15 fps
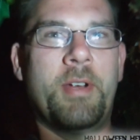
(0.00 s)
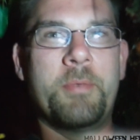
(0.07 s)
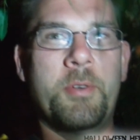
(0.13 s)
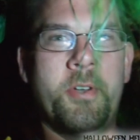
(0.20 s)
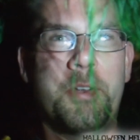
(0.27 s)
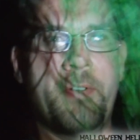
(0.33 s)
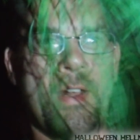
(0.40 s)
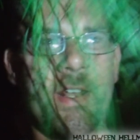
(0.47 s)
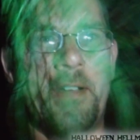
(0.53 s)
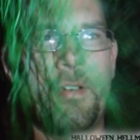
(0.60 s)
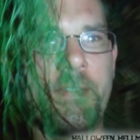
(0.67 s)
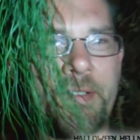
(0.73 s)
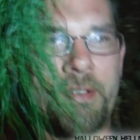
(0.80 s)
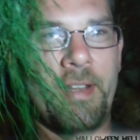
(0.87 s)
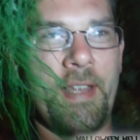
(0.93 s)
where I'm going right now
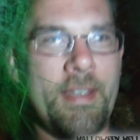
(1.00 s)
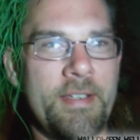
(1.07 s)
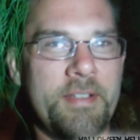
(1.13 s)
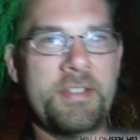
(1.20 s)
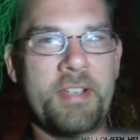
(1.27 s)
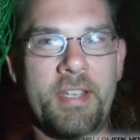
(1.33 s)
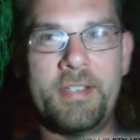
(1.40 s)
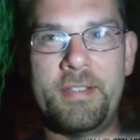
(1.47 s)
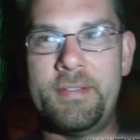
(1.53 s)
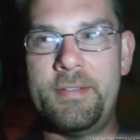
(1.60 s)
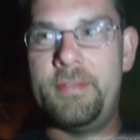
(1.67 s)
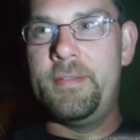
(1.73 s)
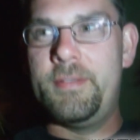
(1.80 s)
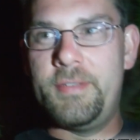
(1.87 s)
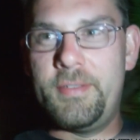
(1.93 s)
because the light is like
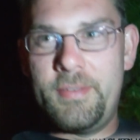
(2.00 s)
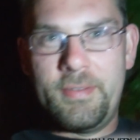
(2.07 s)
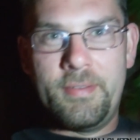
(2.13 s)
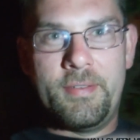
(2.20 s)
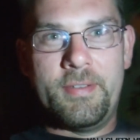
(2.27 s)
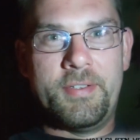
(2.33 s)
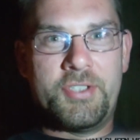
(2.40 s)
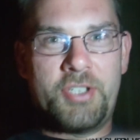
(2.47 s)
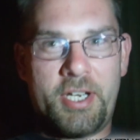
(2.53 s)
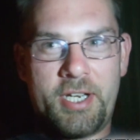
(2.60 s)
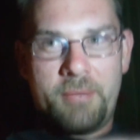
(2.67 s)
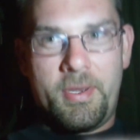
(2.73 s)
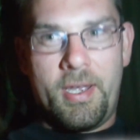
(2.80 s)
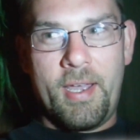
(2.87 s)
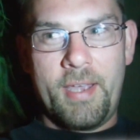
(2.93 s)

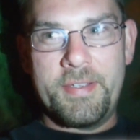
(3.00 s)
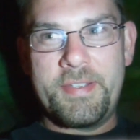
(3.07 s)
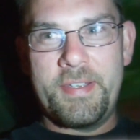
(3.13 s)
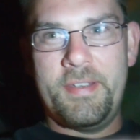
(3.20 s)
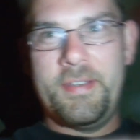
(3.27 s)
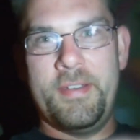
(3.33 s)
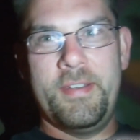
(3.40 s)
shining in my eyes.